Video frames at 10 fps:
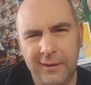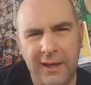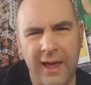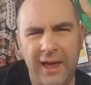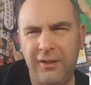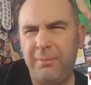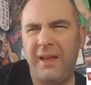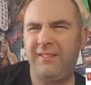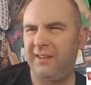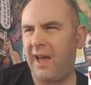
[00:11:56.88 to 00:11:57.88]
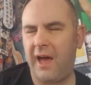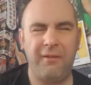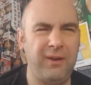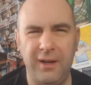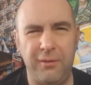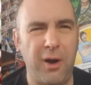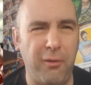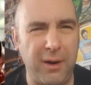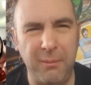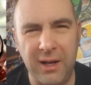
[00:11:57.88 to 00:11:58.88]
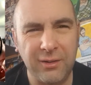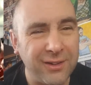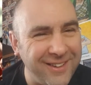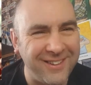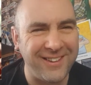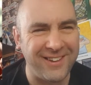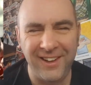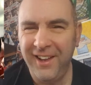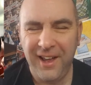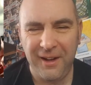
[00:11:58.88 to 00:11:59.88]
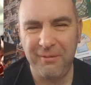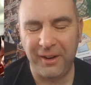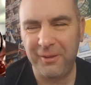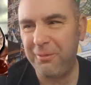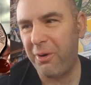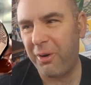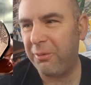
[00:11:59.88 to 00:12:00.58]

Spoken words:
Yeah, expect, I think, a rematch. I think Raw